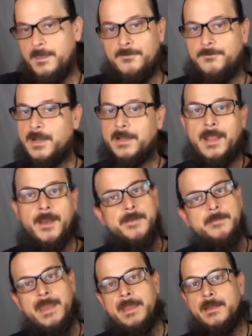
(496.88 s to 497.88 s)
fucking hairy
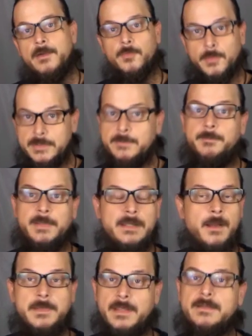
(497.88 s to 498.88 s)
man, a really
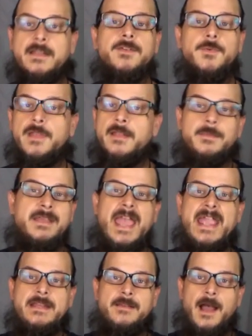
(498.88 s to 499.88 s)
big, that dude had to be
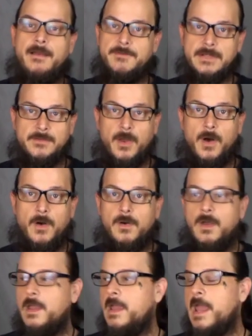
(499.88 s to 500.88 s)
8, 9 feet tall.
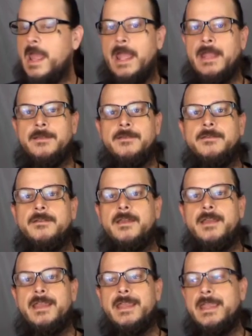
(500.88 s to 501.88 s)
And
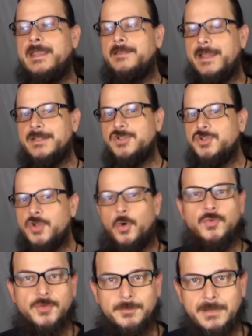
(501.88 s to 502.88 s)
he
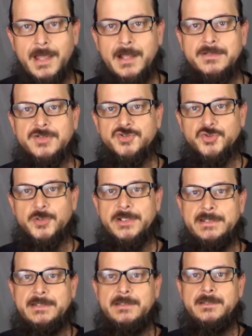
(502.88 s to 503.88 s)
shoulder blocked a
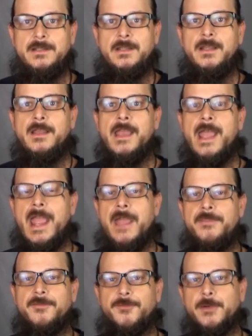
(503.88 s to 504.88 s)
tree.
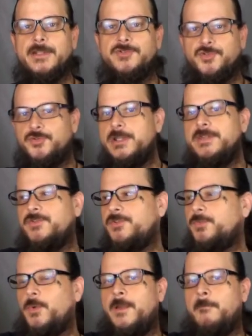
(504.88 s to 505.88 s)
And the freaking tree
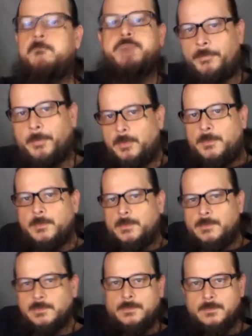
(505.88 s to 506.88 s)
just went
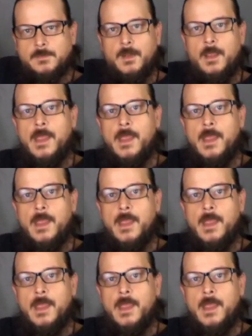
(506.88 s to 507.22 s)
boom.